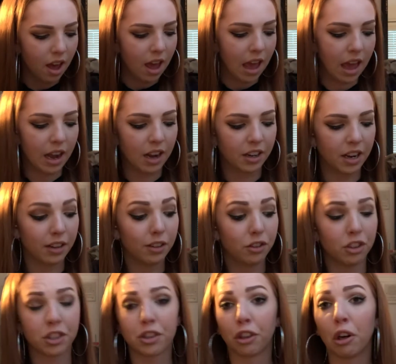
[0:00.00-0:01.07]
and I tend to
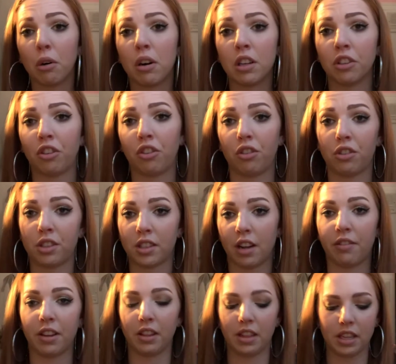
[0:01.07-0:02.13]
just throw on stuff
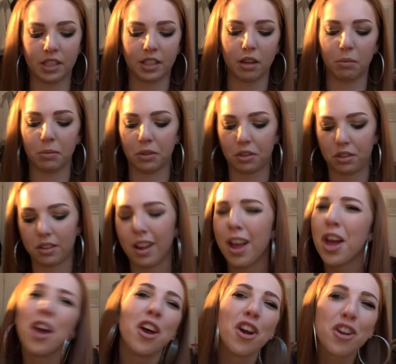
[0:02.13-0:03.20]
like this I'm
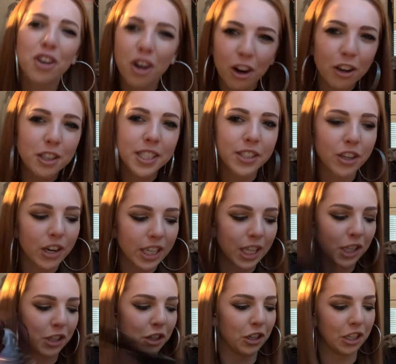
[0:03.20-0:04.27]
just trying not
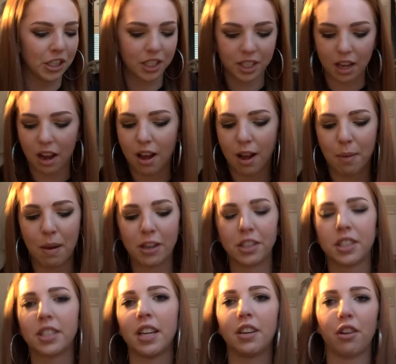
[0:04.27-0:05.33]
to curse um, I
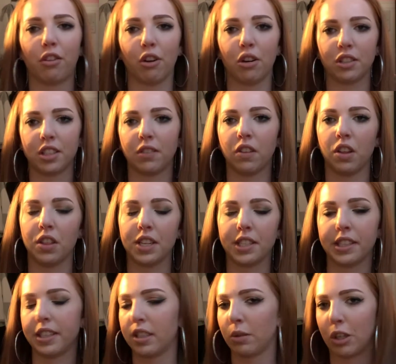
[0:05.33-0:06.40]
just tend to throw on stuff like this
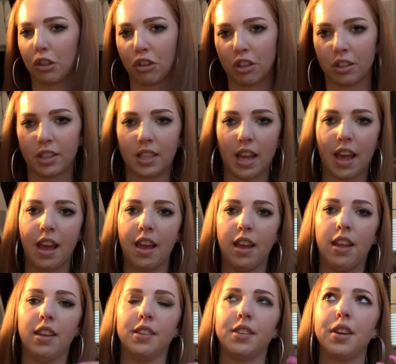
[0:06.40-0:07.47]
like sweatshirts
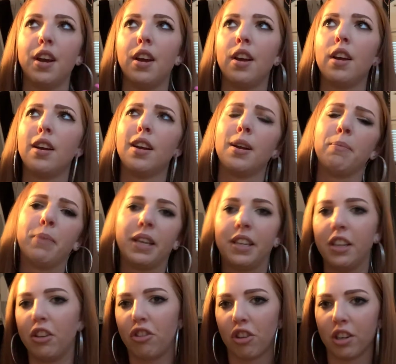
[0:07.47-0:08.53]
and big
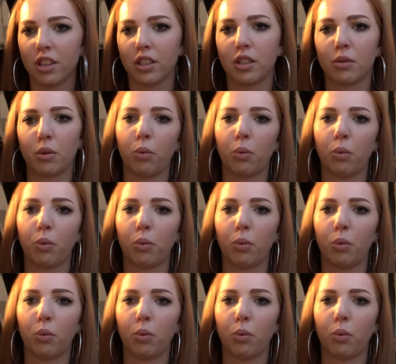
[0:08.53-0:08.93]
t-shirts